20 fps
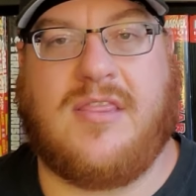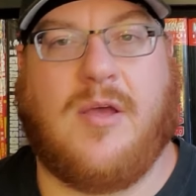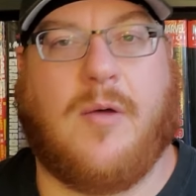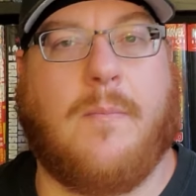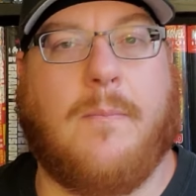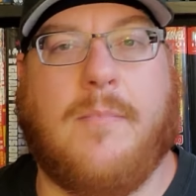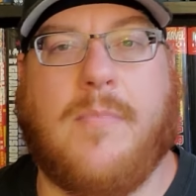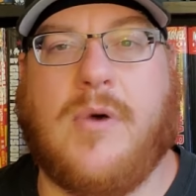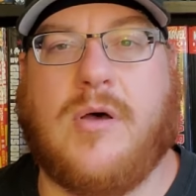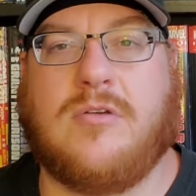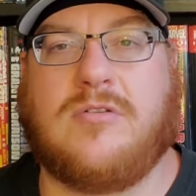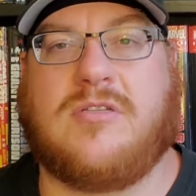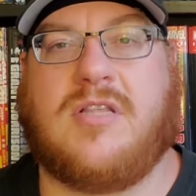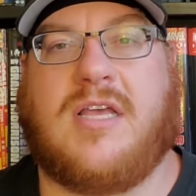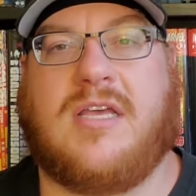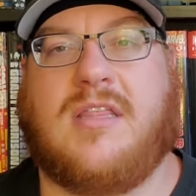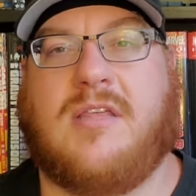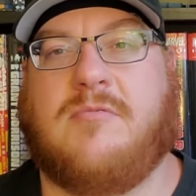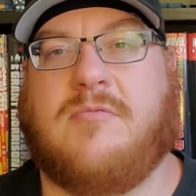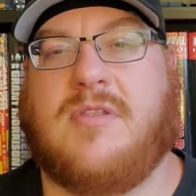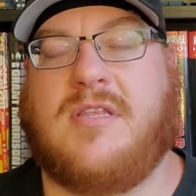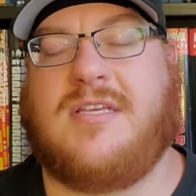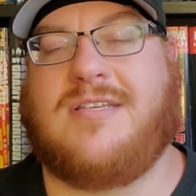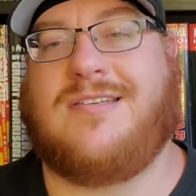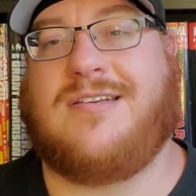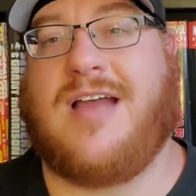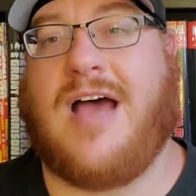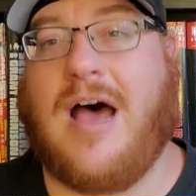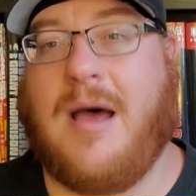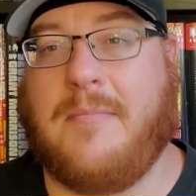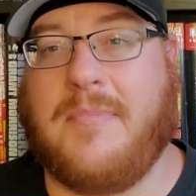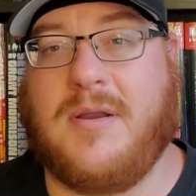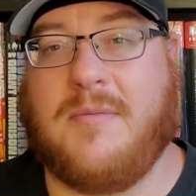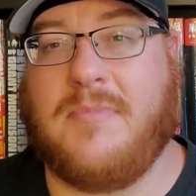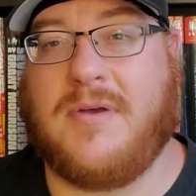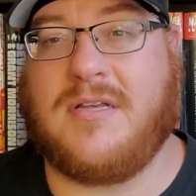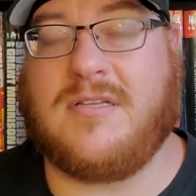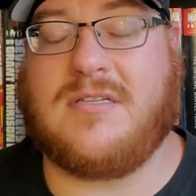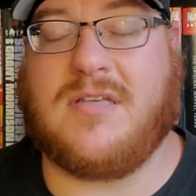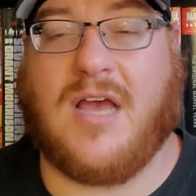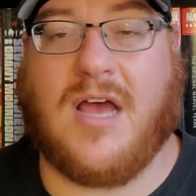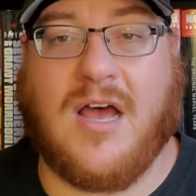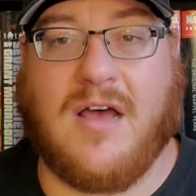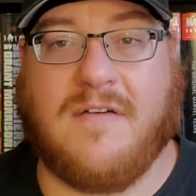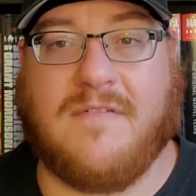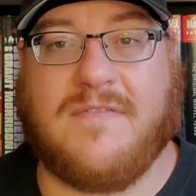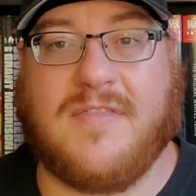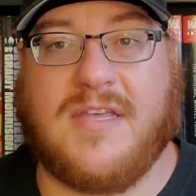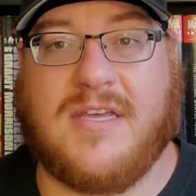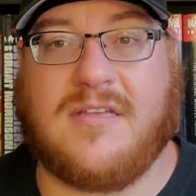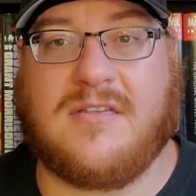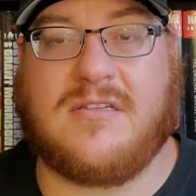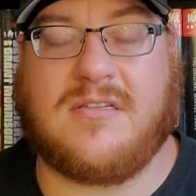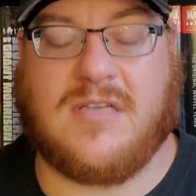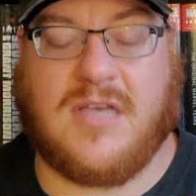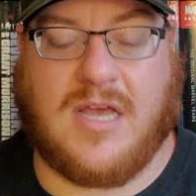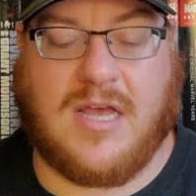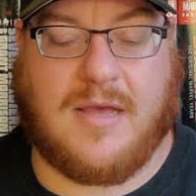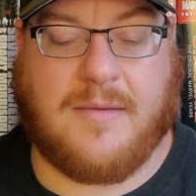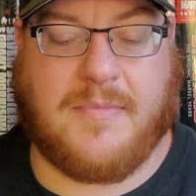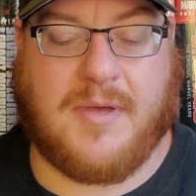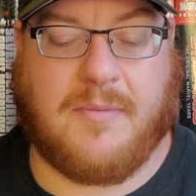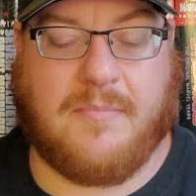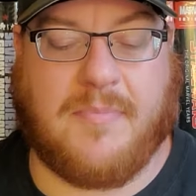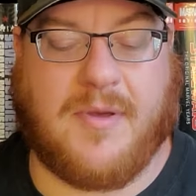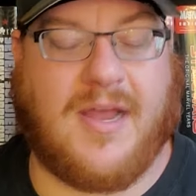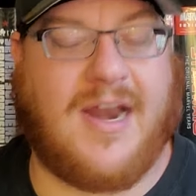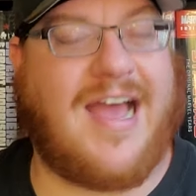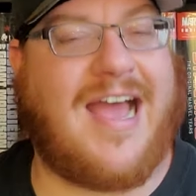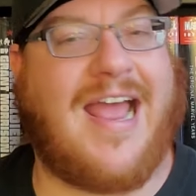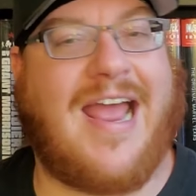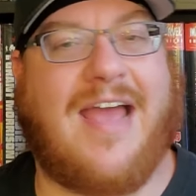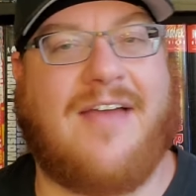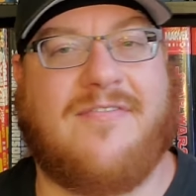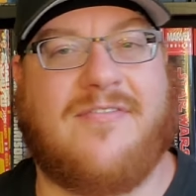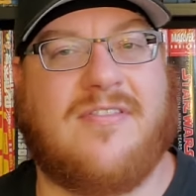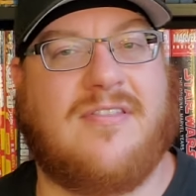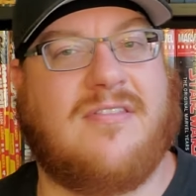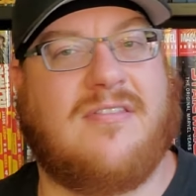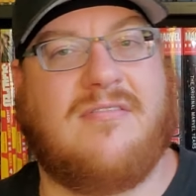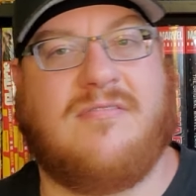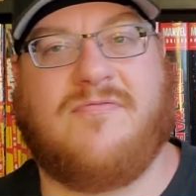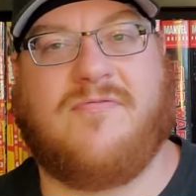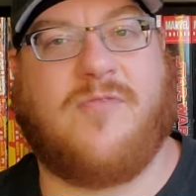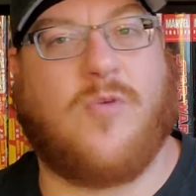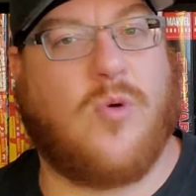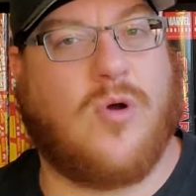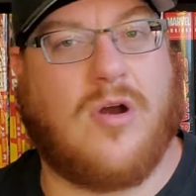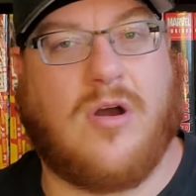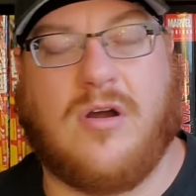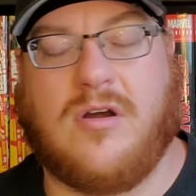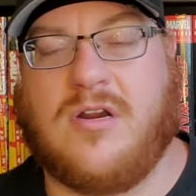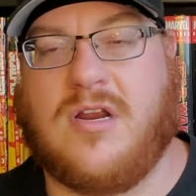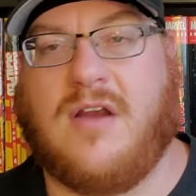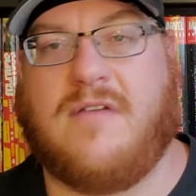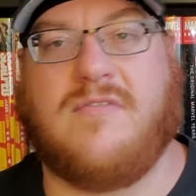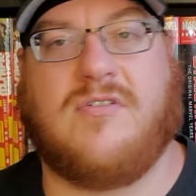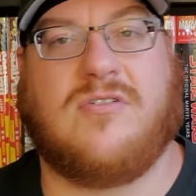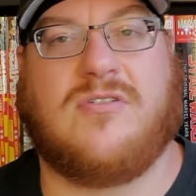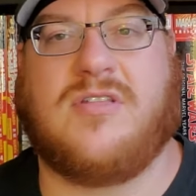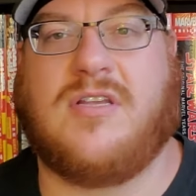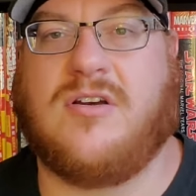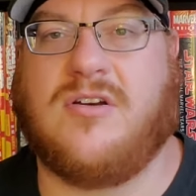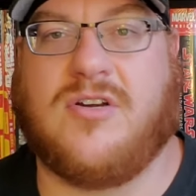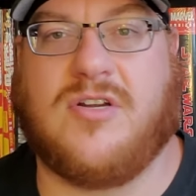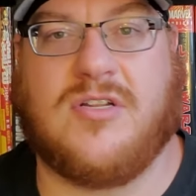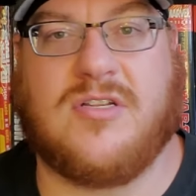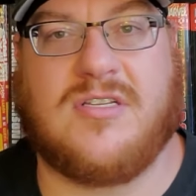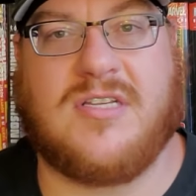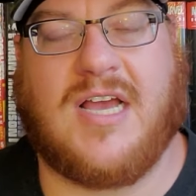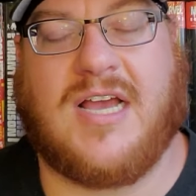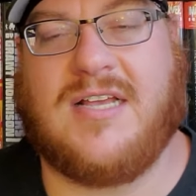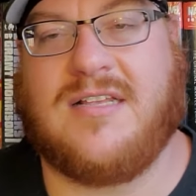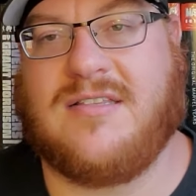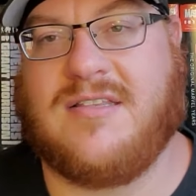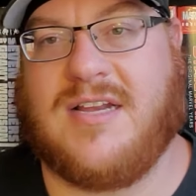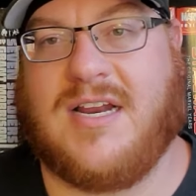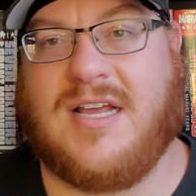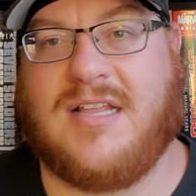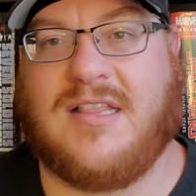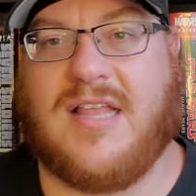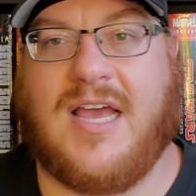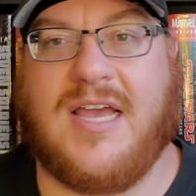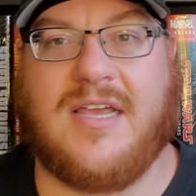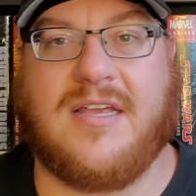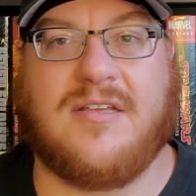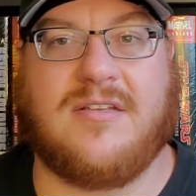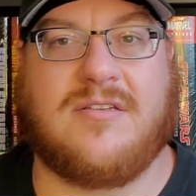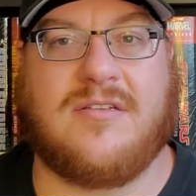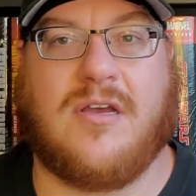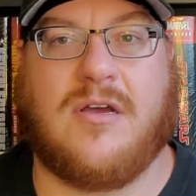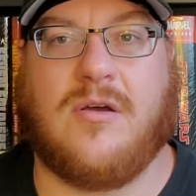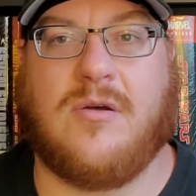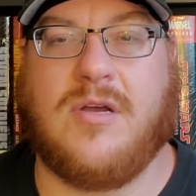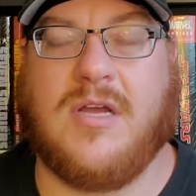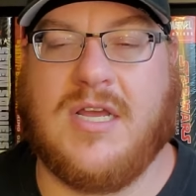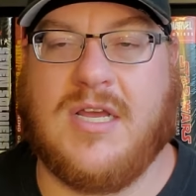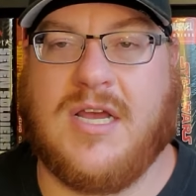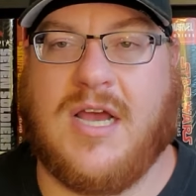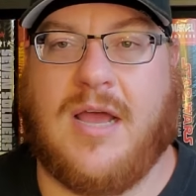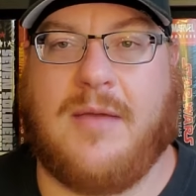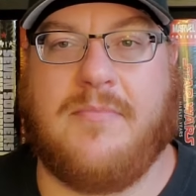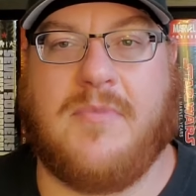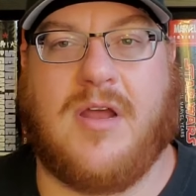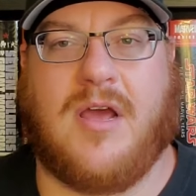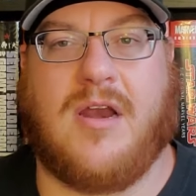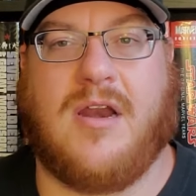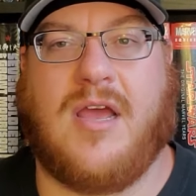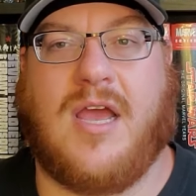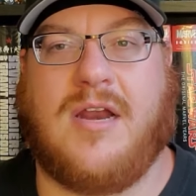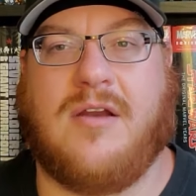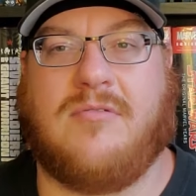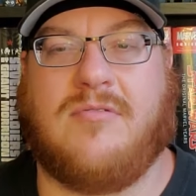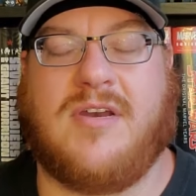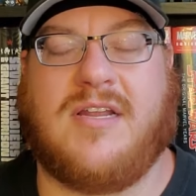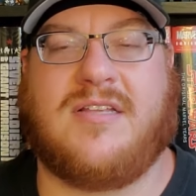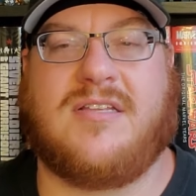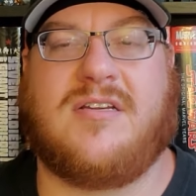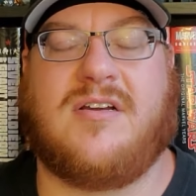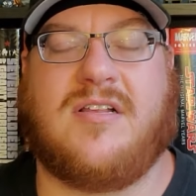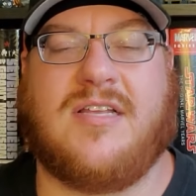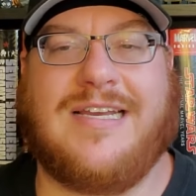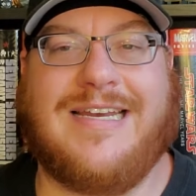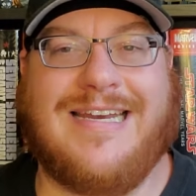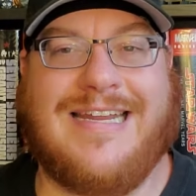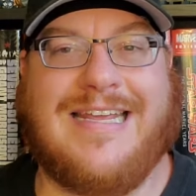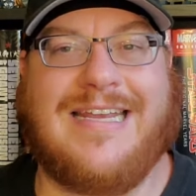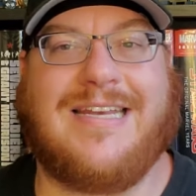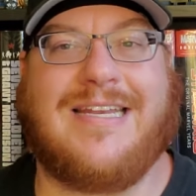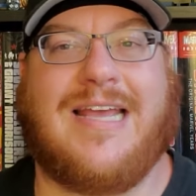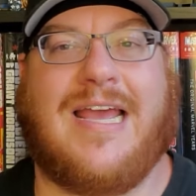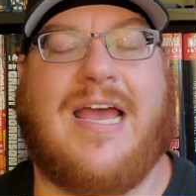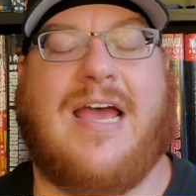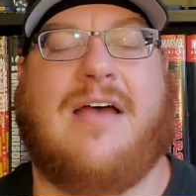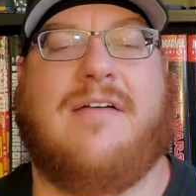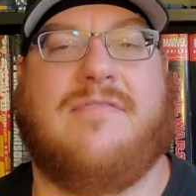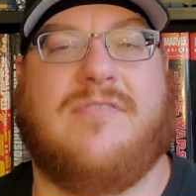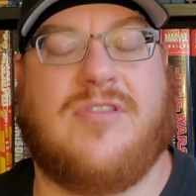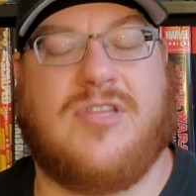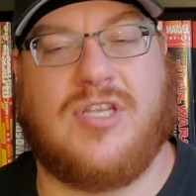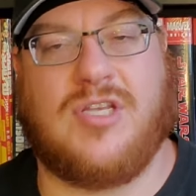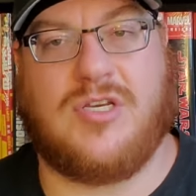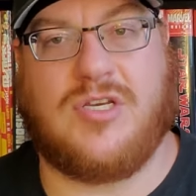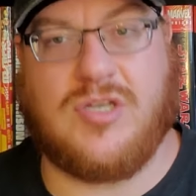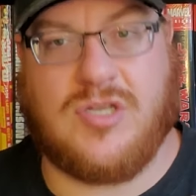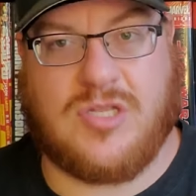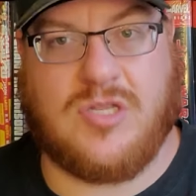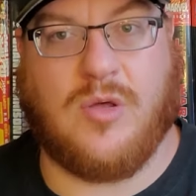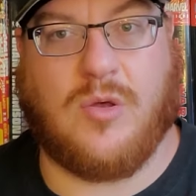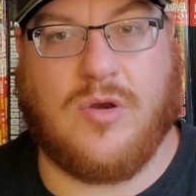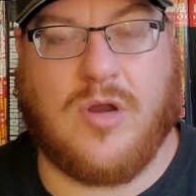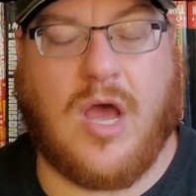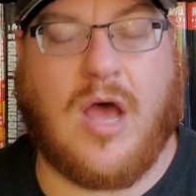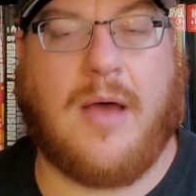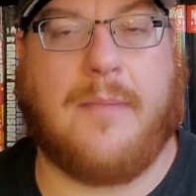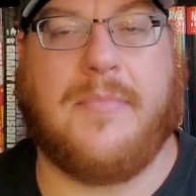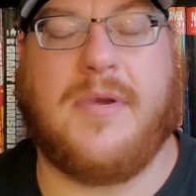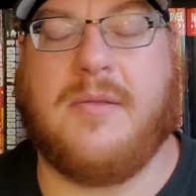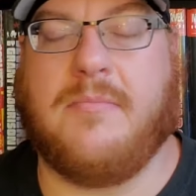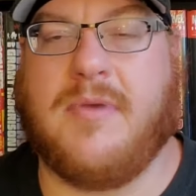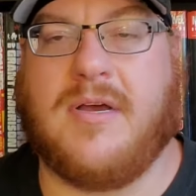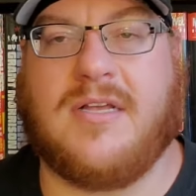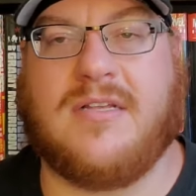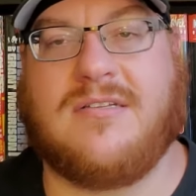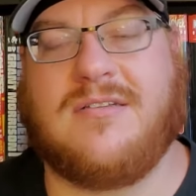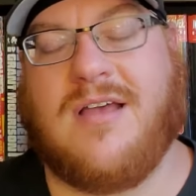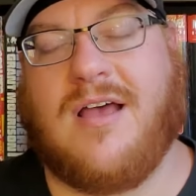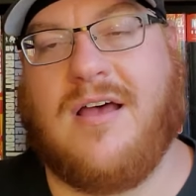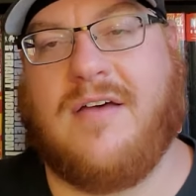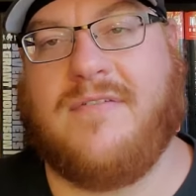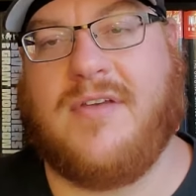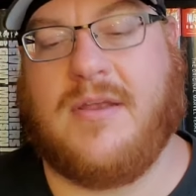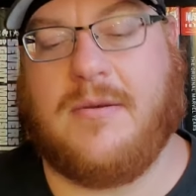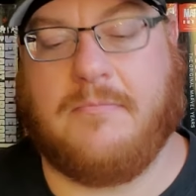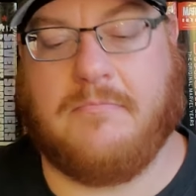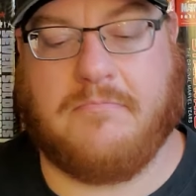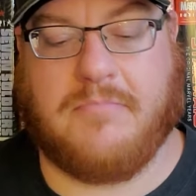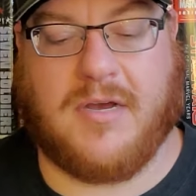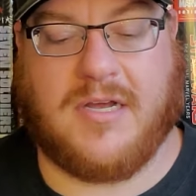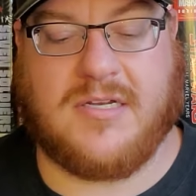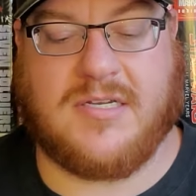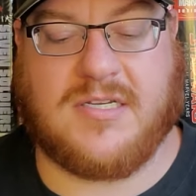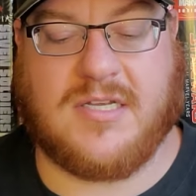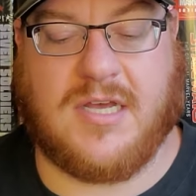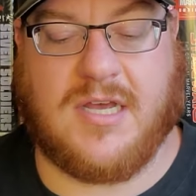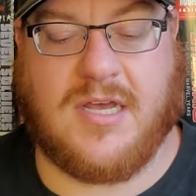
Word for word: They'll most likely release an omnibus of this, but I have 4 hardcovers that are good size that I like, so I don't necessarily need to have the omnibus of it, but